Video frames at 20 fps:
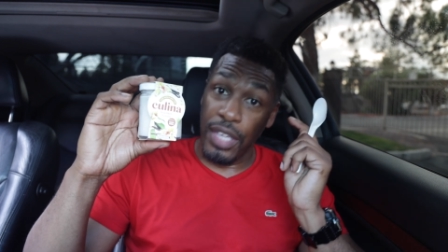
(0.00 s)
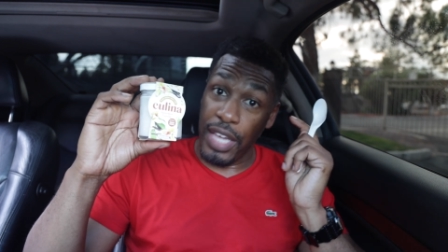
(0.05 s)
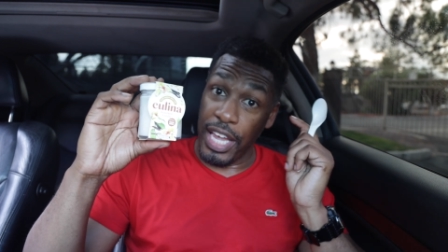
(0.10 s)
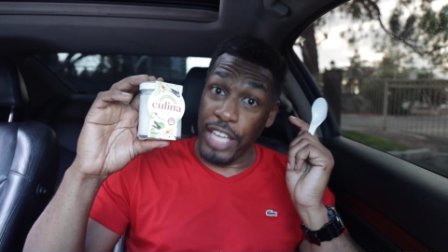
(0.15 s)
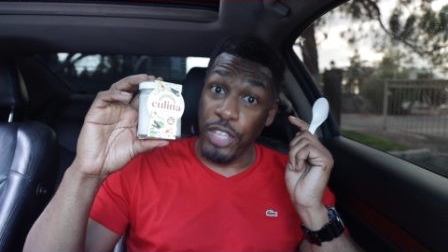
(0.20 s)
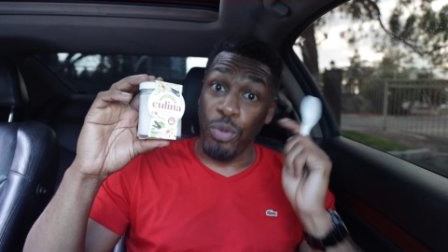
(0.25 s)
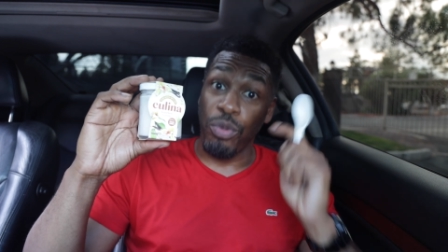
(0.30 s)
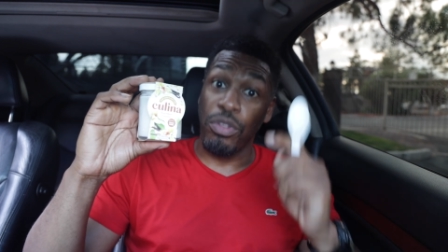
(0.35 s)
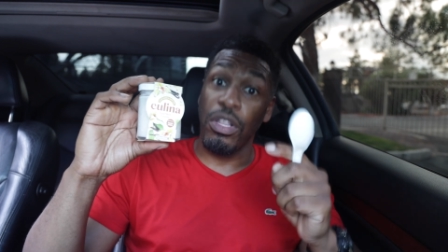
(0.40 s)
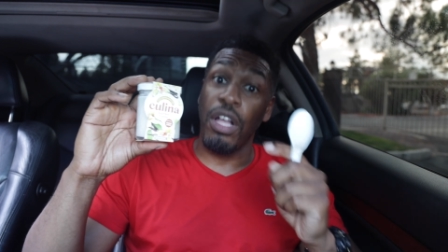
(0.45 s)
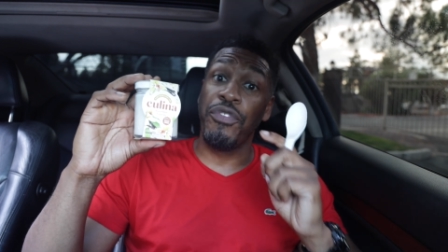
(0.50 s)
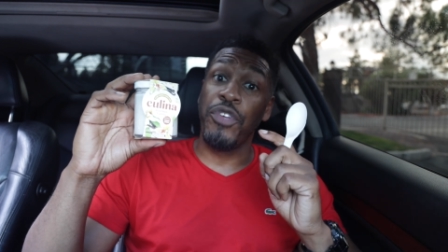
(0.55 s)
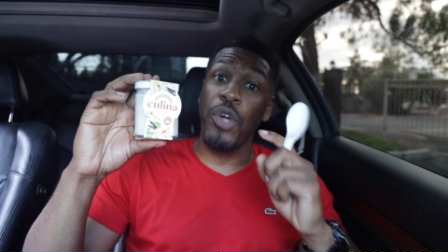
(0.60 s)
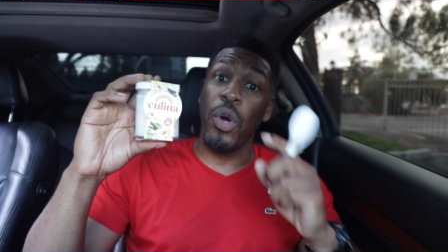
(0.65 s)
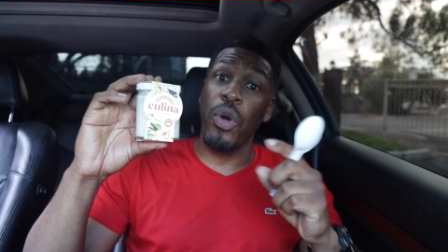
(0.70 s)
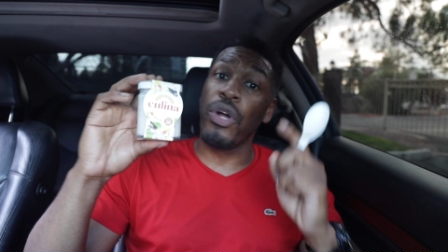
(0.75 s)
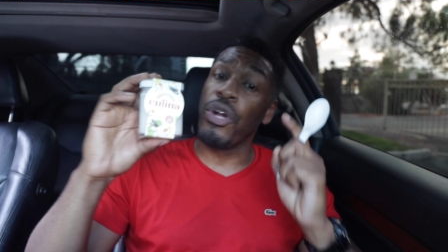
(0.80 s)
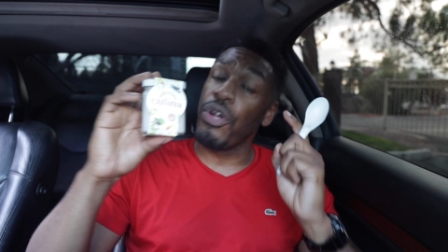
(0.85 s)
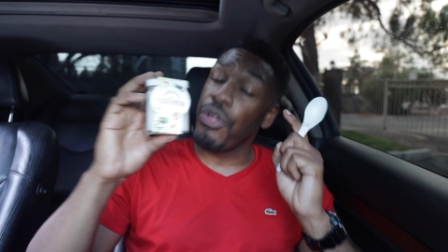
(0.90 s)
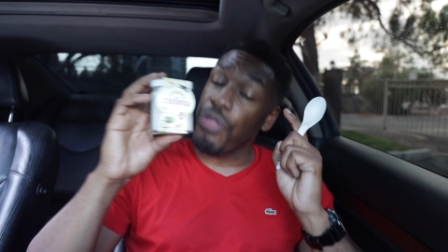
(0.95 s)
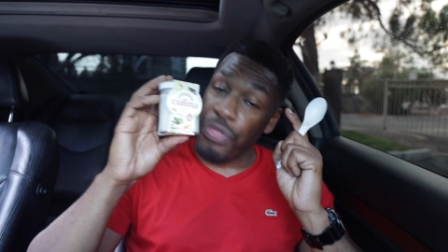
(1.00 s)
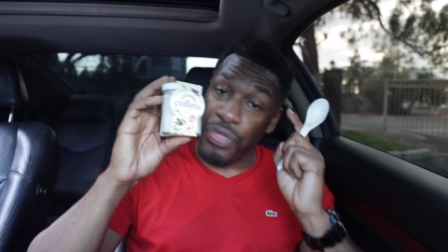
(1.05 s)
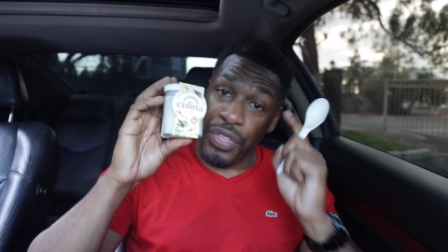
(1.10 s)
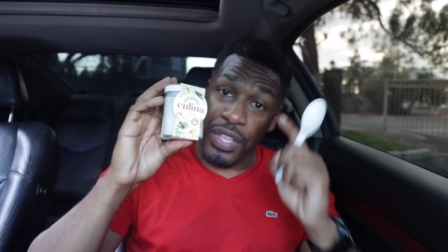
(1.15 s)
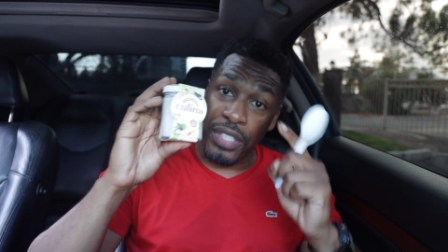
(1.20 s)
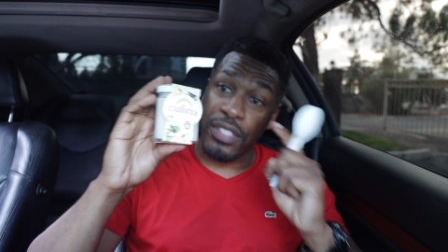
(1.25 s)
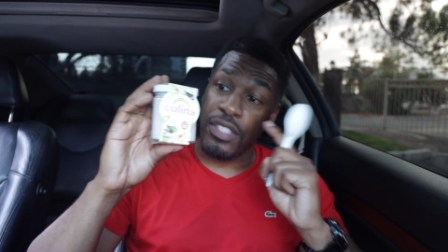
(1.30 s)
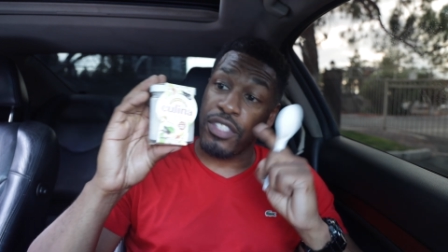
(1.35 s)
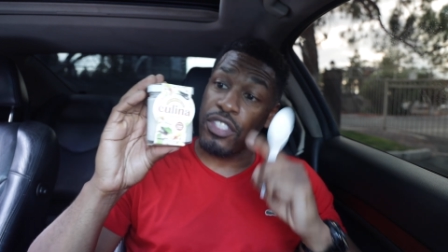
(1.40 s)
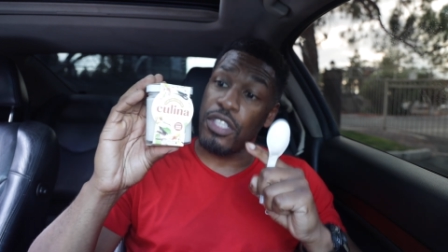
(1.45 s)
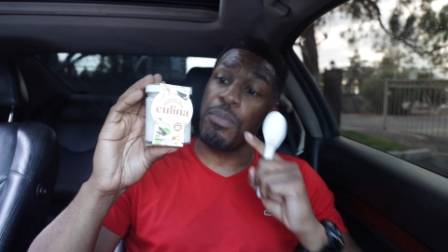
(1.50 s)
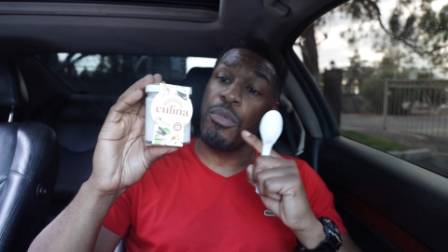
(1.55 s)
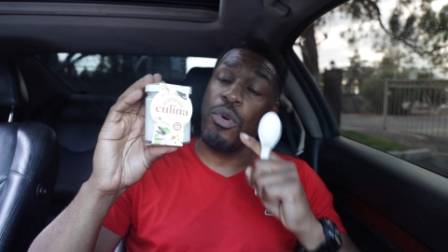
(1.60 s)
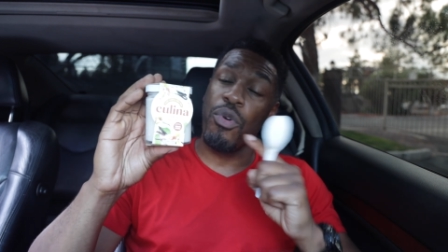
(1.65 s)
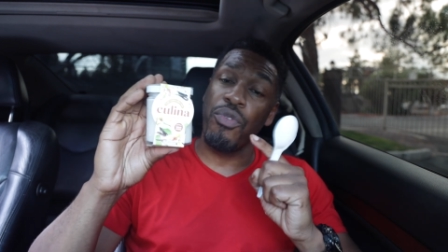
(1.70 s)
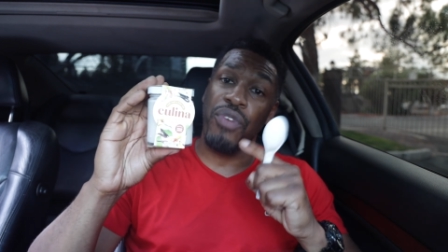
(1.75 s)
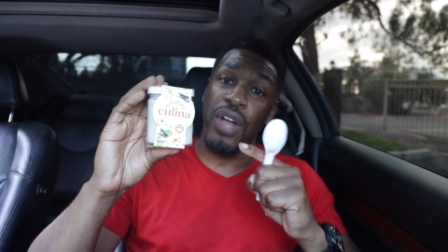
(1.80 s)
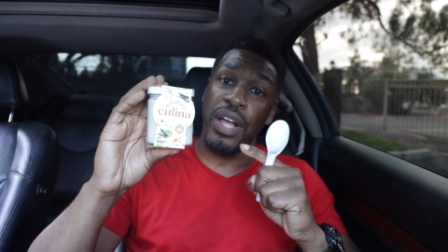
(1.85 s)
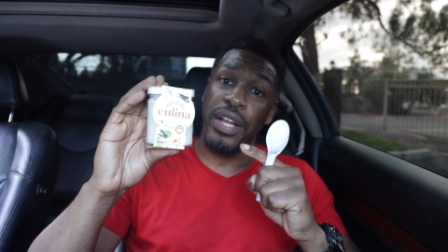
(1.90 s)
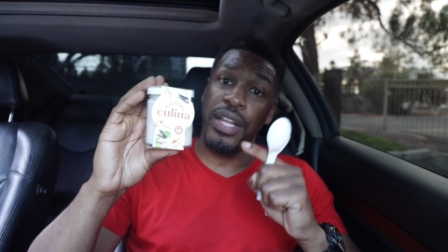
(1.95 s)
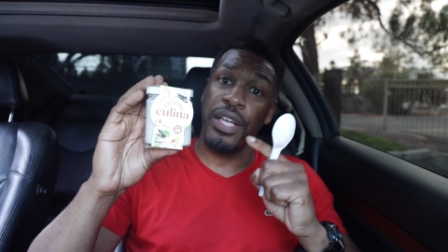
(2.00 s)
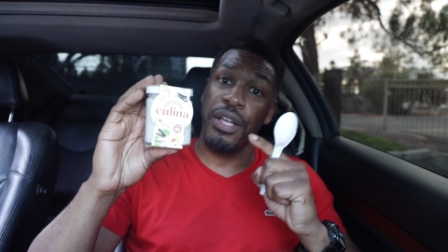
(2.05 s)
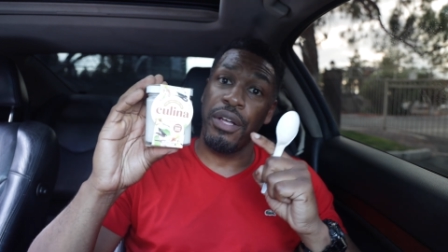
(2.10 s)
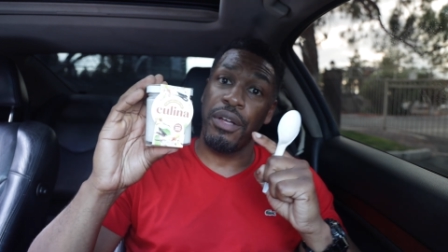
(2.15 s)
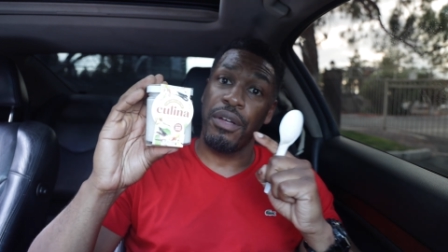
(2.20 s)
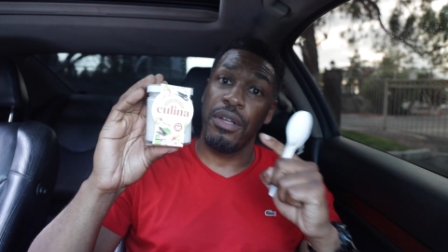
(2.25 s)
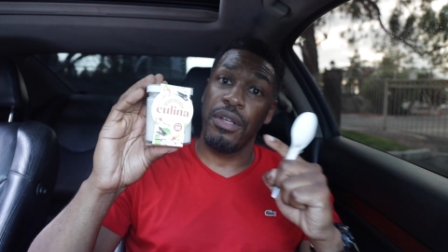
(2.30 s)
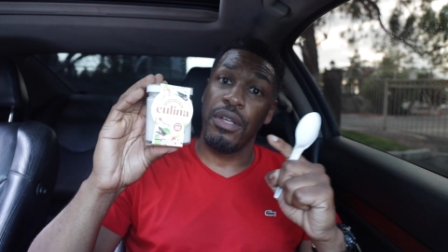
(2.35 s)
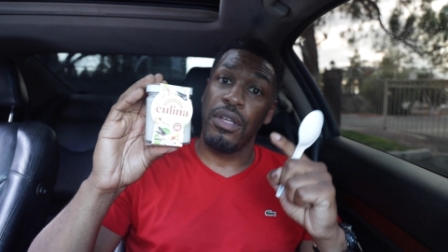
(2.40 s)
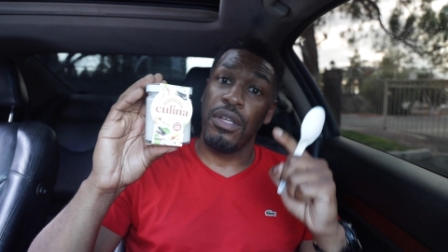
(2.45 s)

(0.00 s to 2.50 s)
and you love yogurt, this is the move right here.